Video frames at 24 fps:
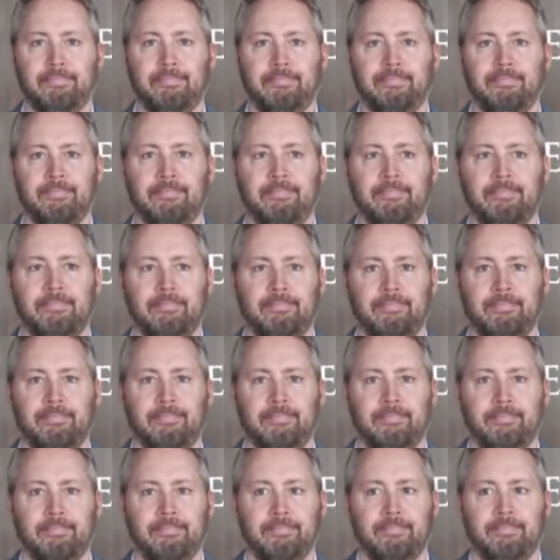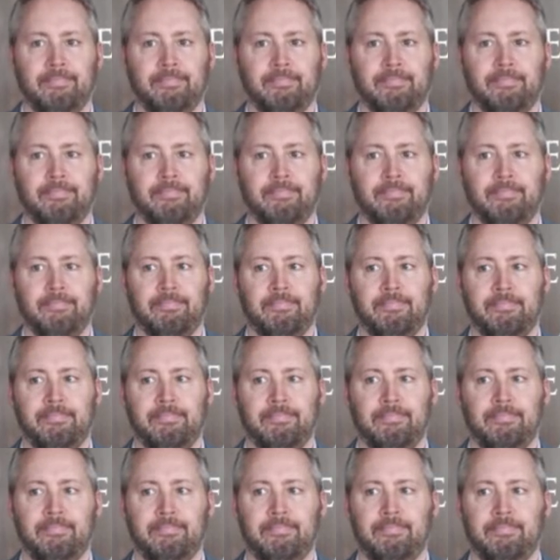
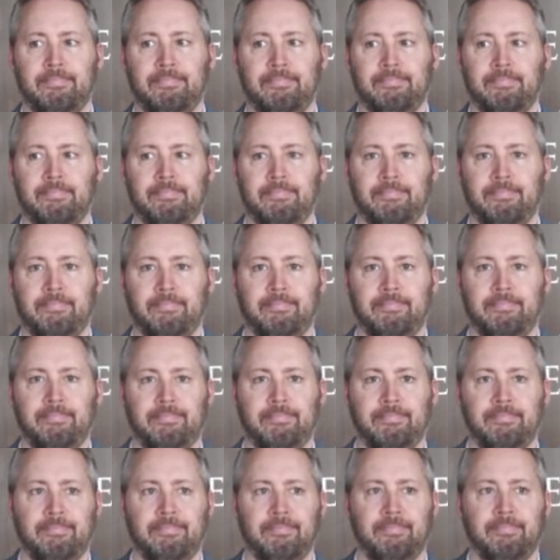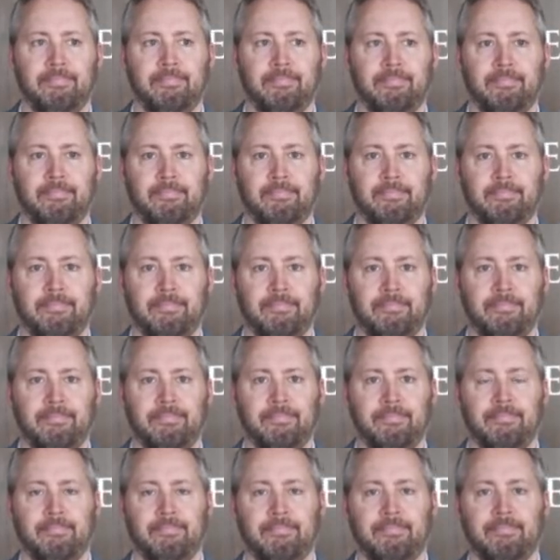
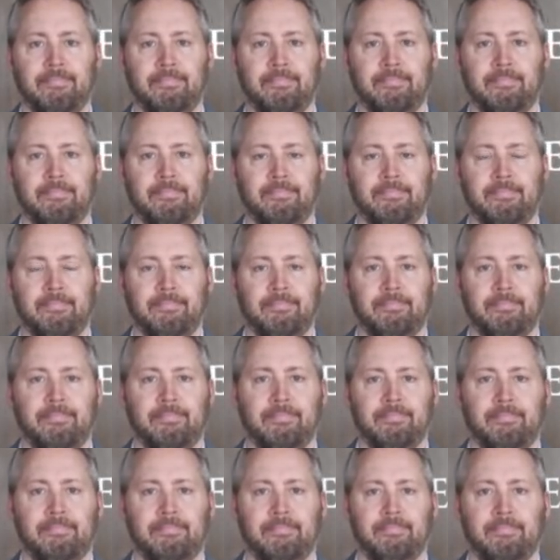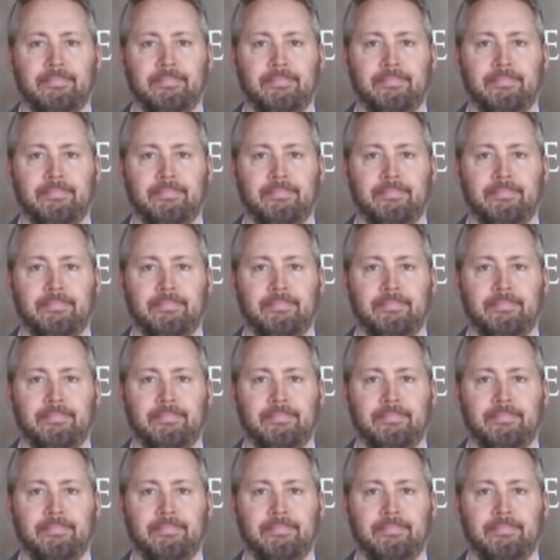(silent)